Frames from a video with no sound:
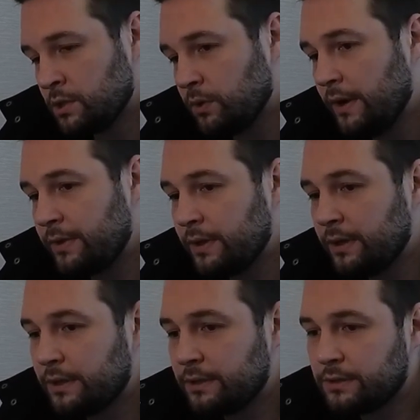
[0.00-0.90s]
So I
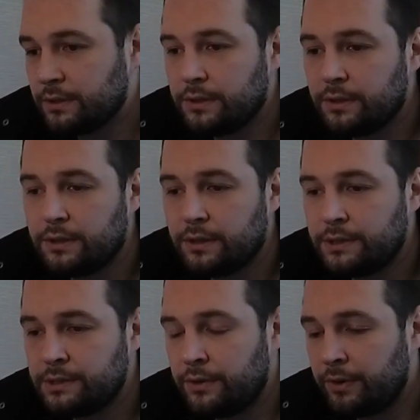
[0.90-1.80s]
think it's
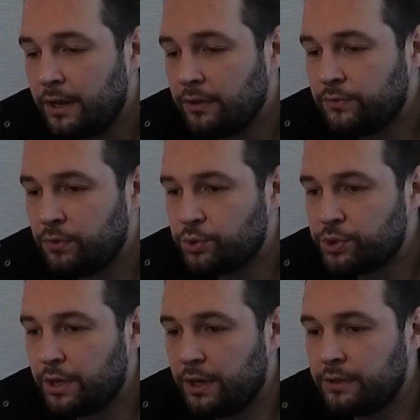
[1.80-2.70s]
the real
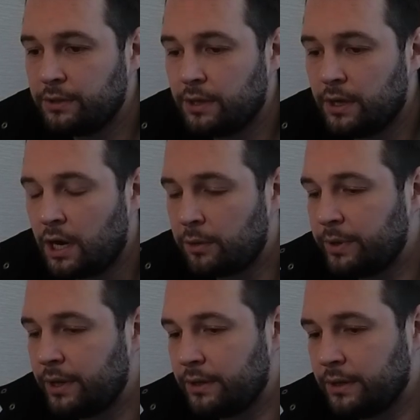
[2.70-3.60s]
future in
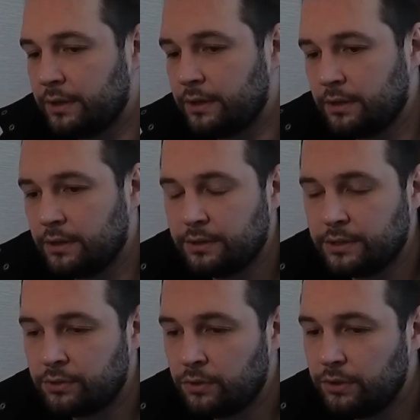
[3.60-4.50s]
RPA
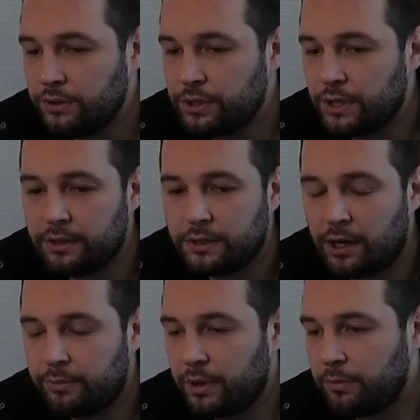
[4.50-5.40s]
technology and
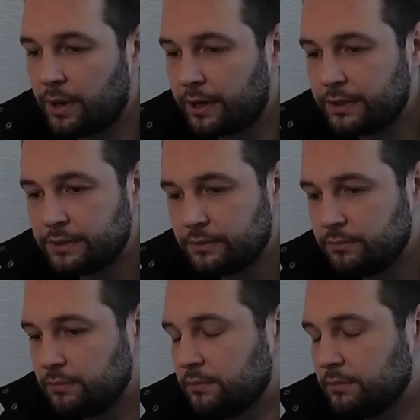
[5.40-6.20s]
RPA market.